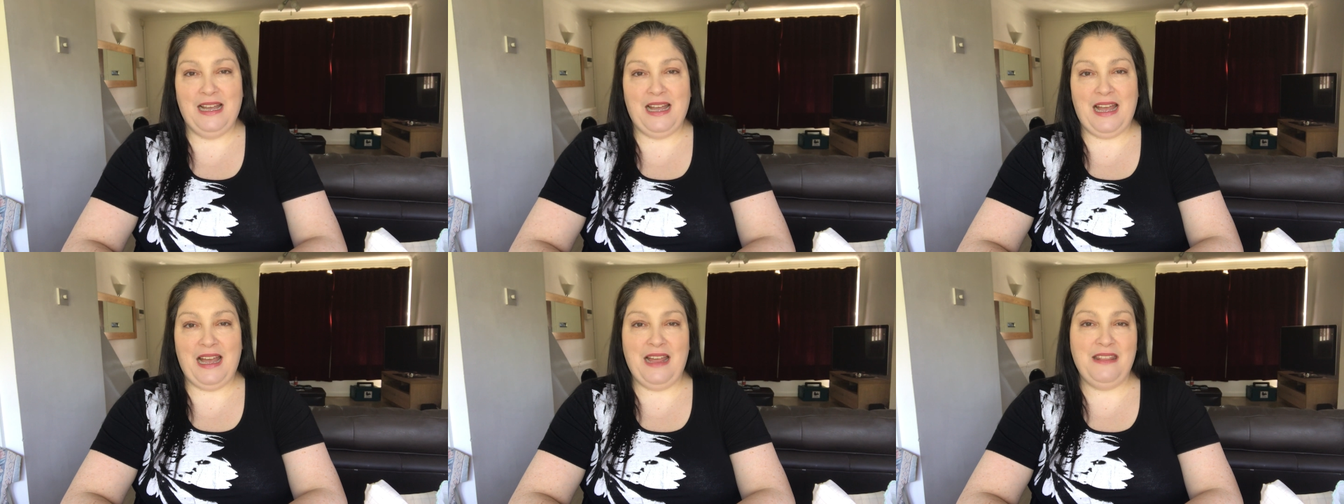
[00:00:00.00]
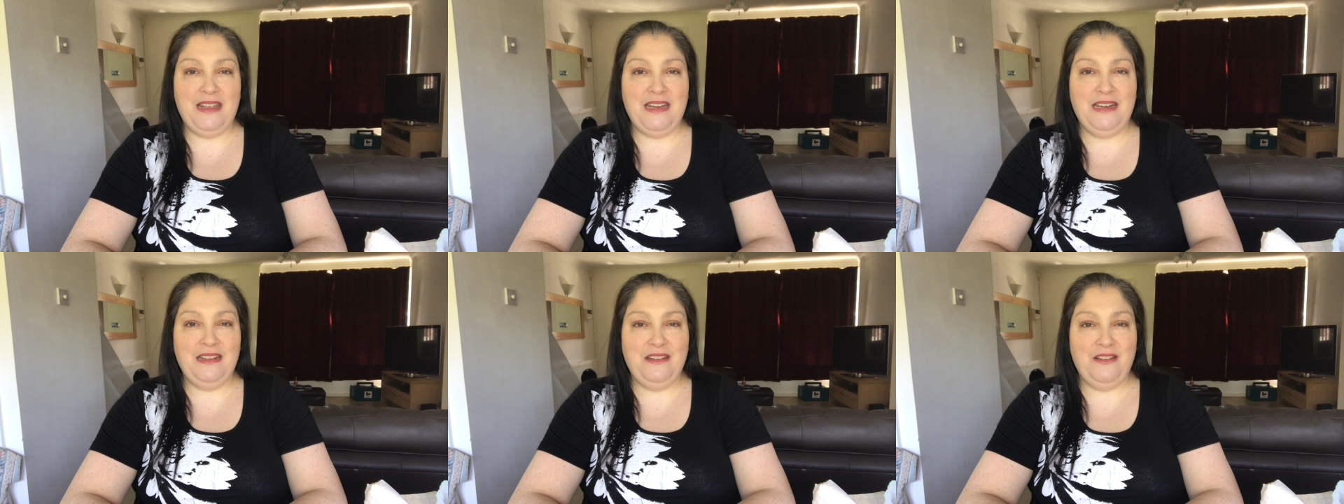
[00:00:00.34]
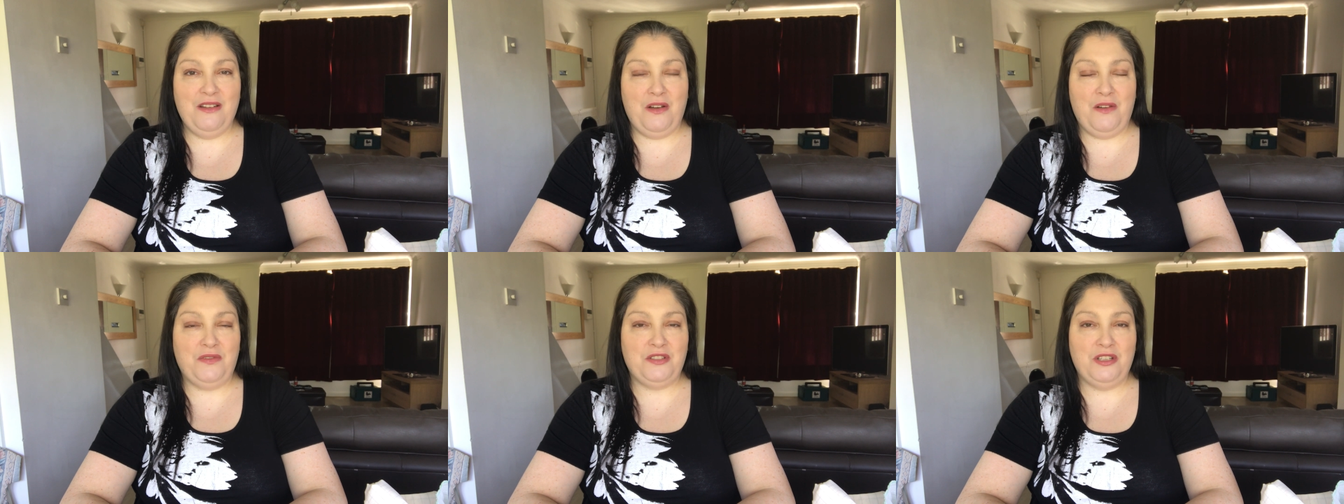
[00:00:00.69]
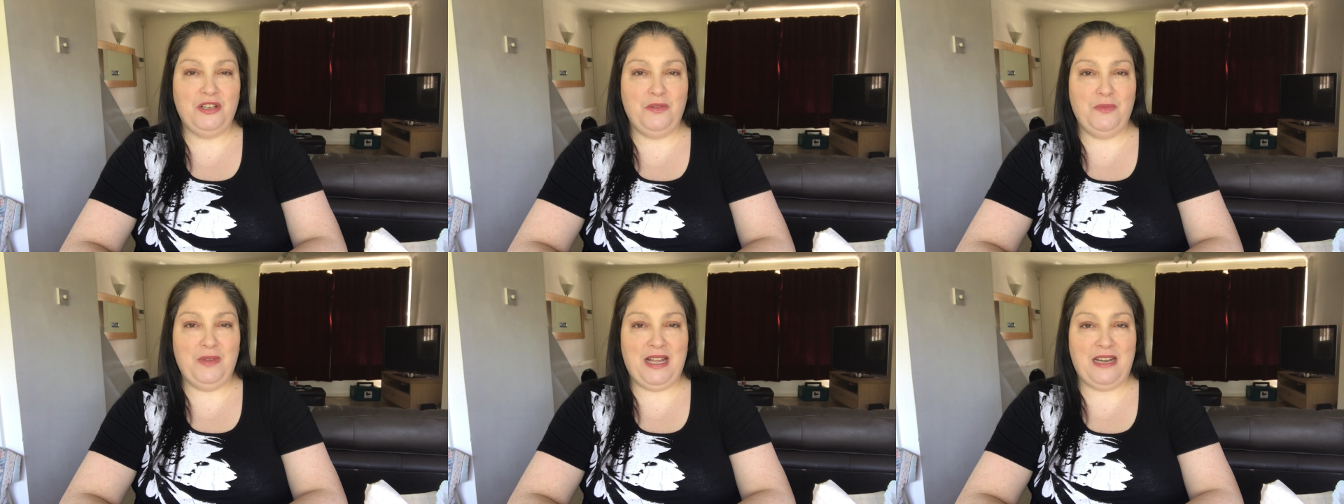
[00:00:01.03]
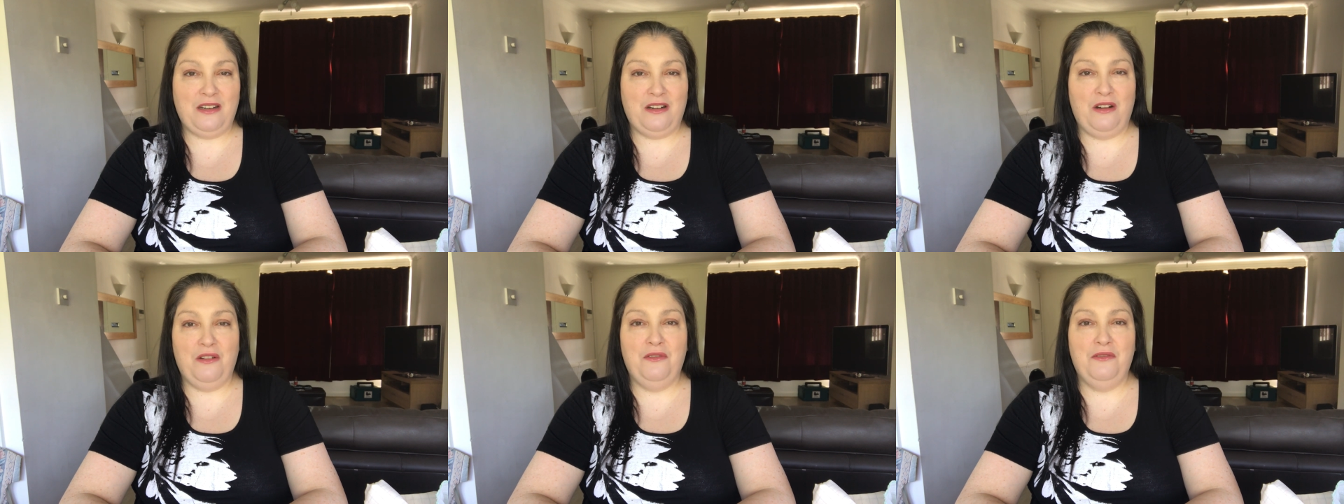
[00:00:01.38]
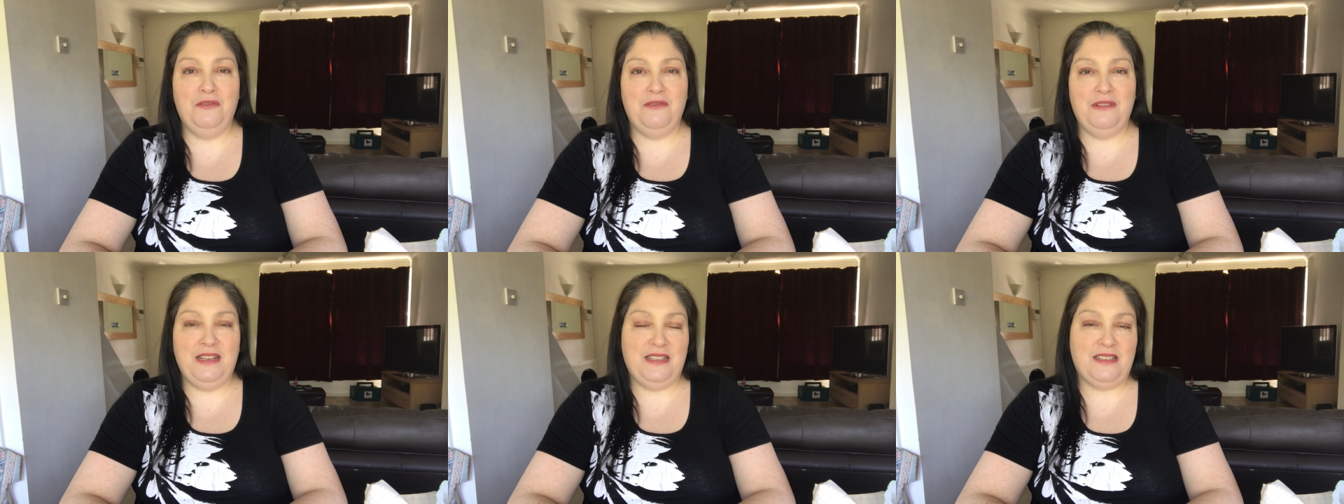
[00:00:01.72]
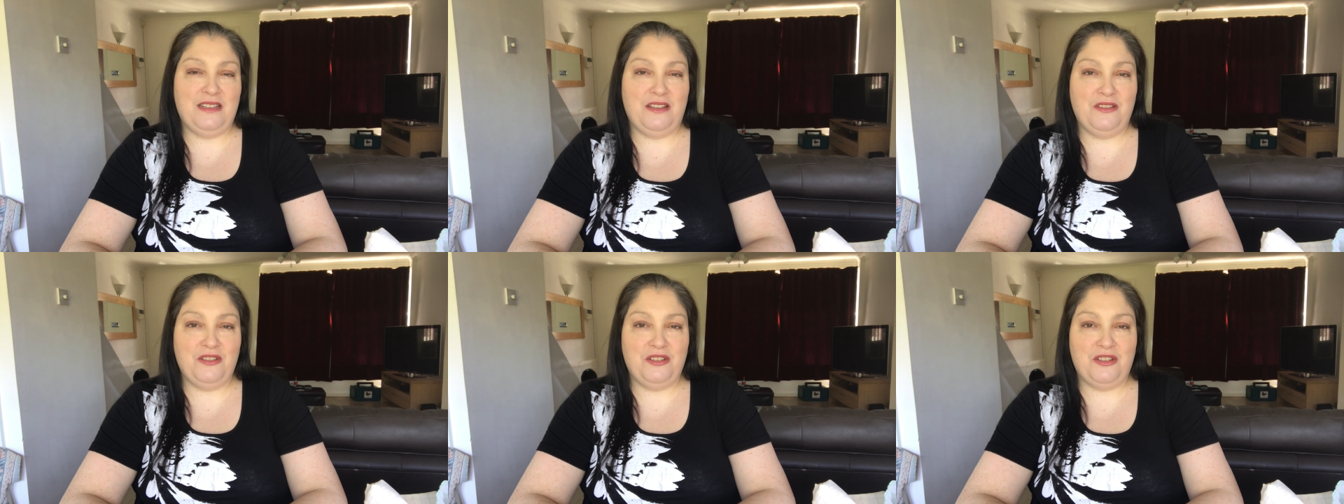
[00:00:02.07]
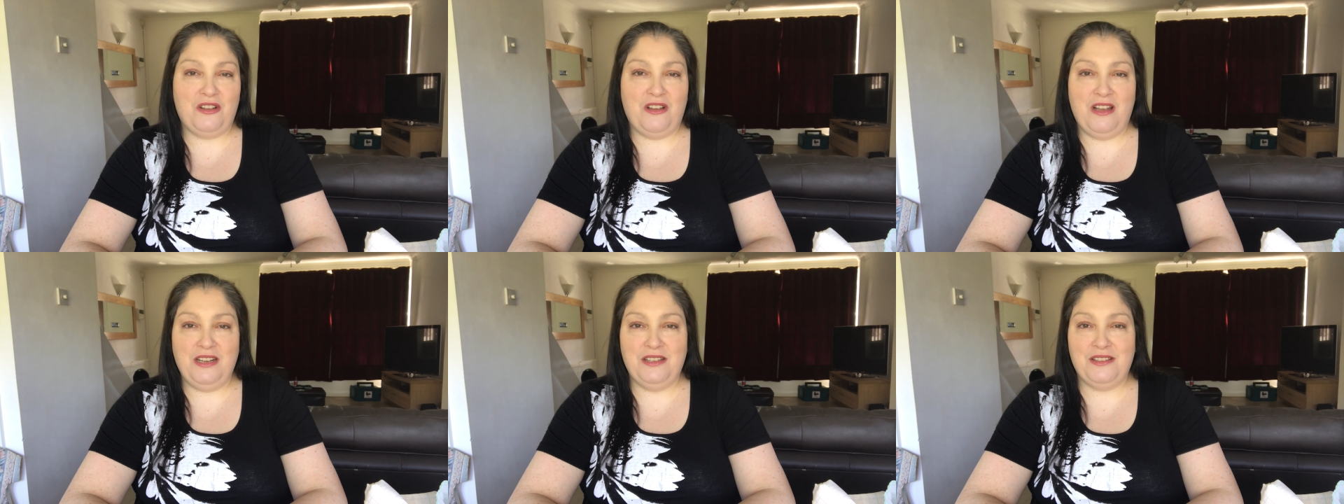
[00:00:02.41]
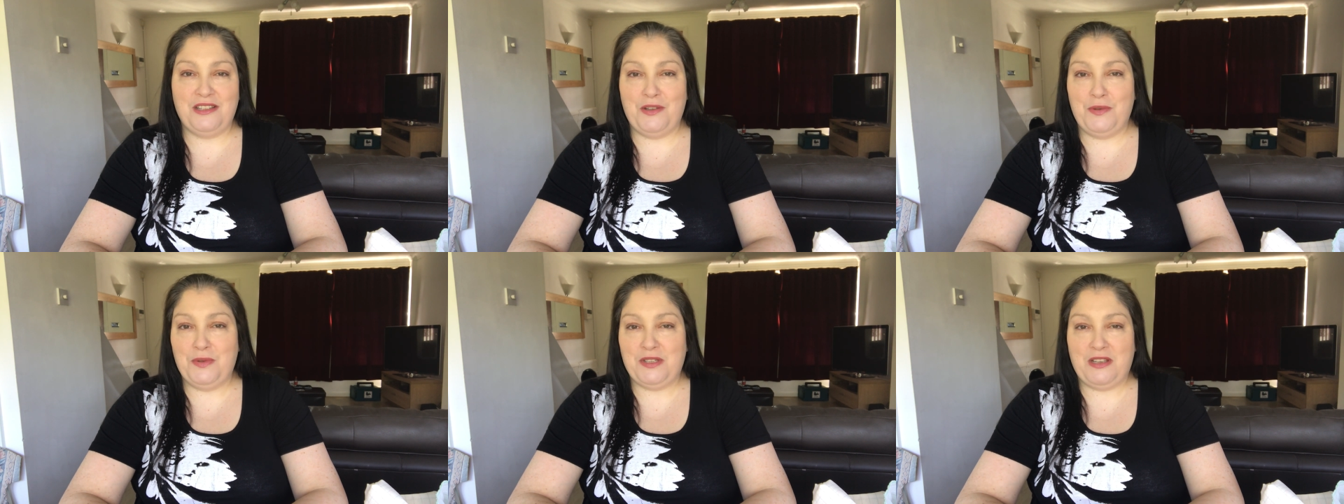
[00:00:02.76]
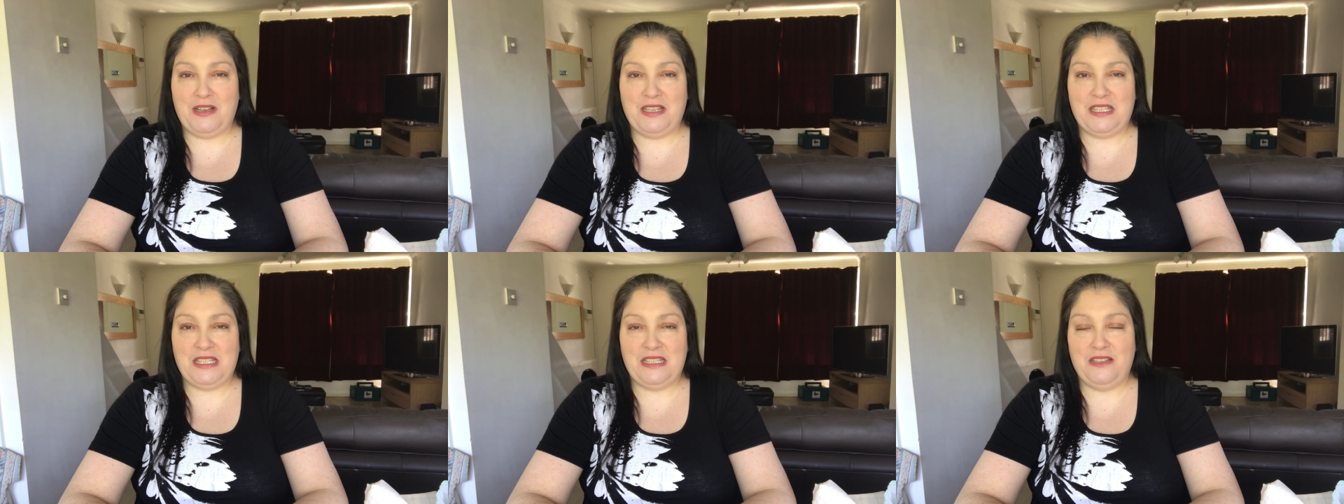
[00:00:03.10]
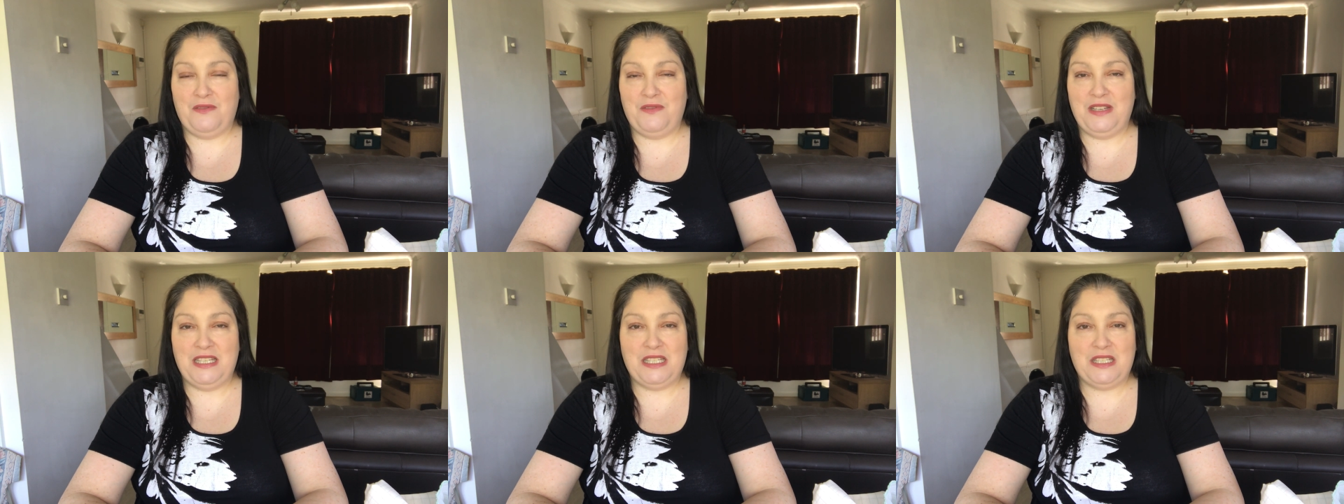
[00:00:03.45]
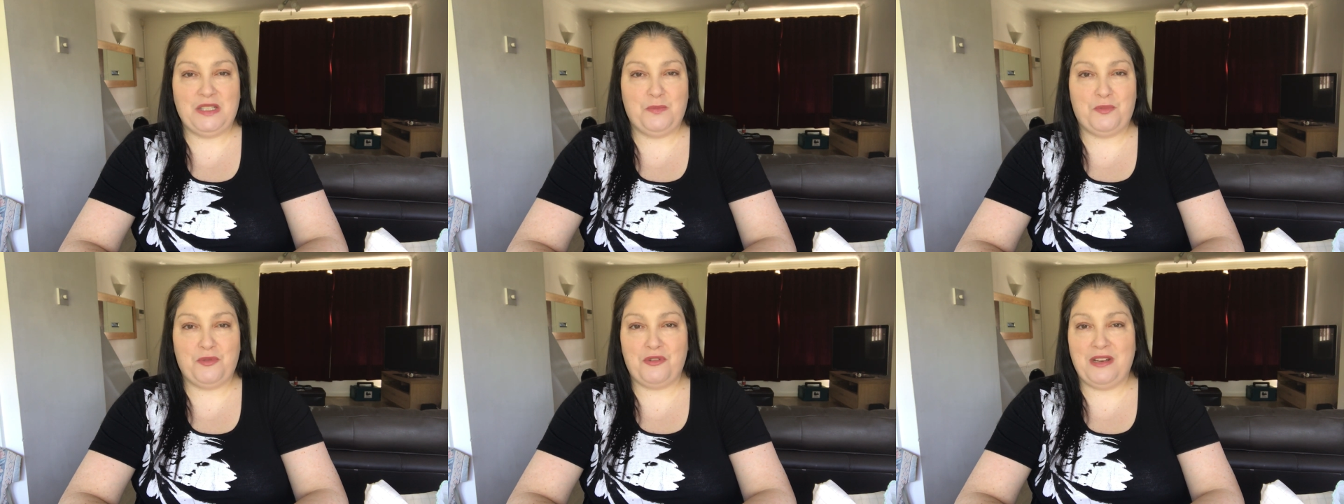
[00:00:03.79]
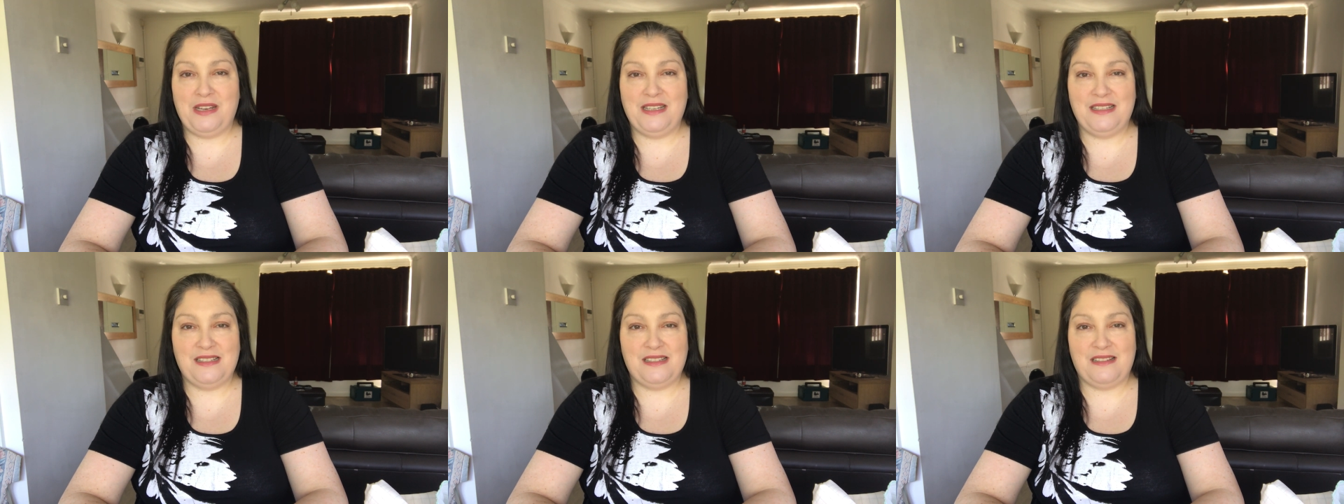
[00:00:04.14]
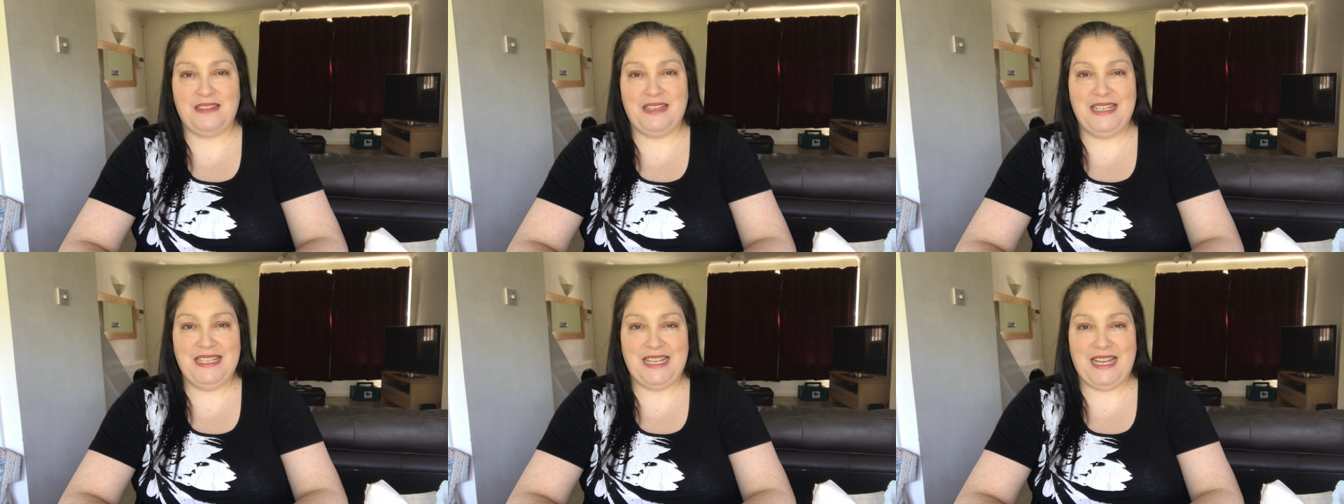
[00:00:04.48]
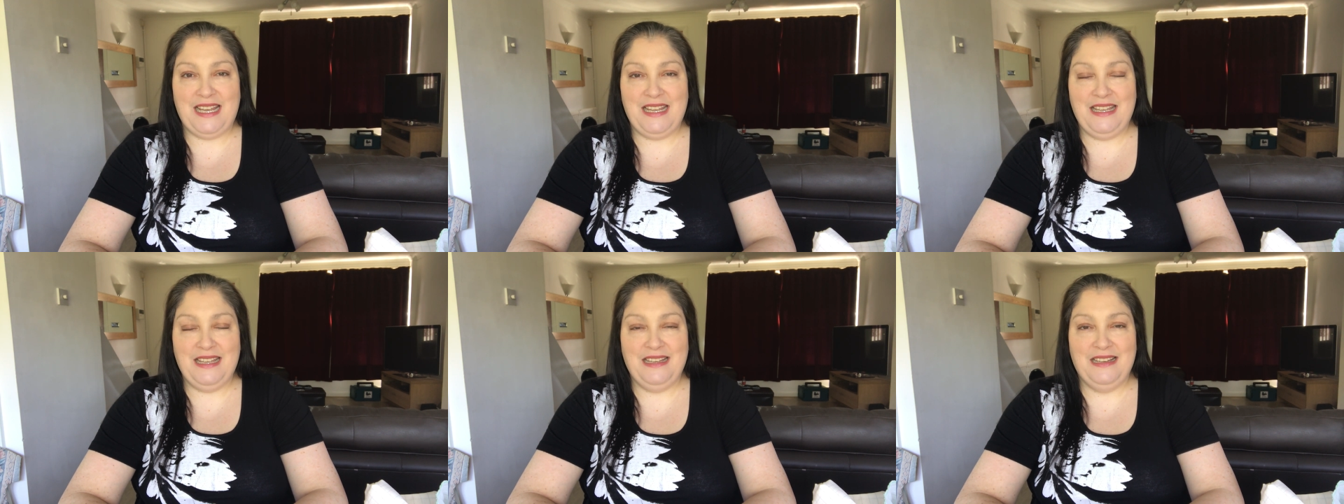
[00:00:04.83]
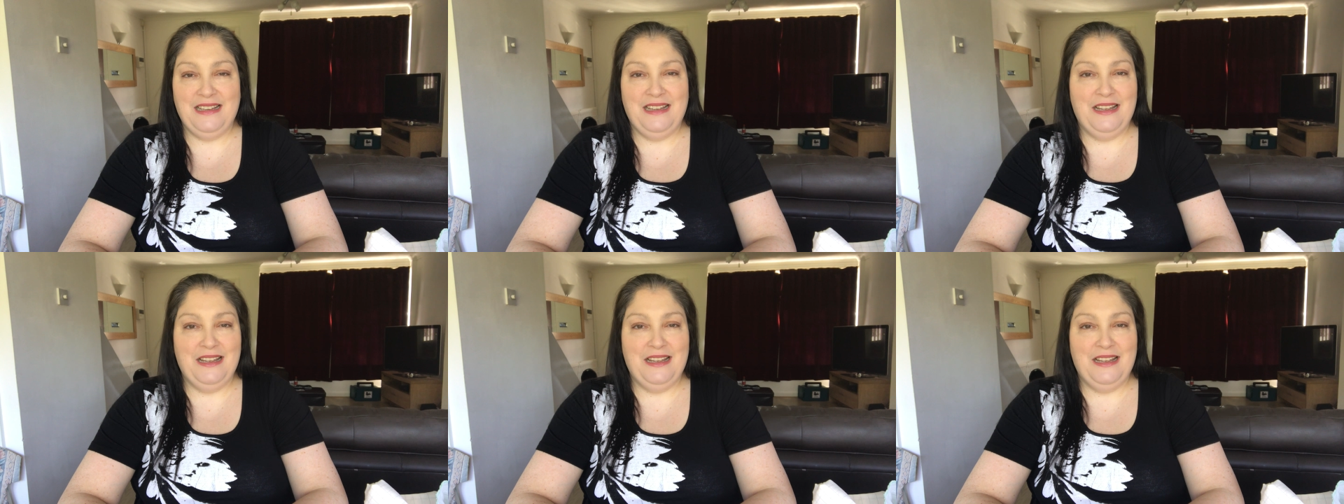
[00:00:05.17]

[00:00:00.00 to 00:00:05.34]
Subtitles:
And then in the afternoon, we had glorious sunshine as though it was like a lovely spring sunny day.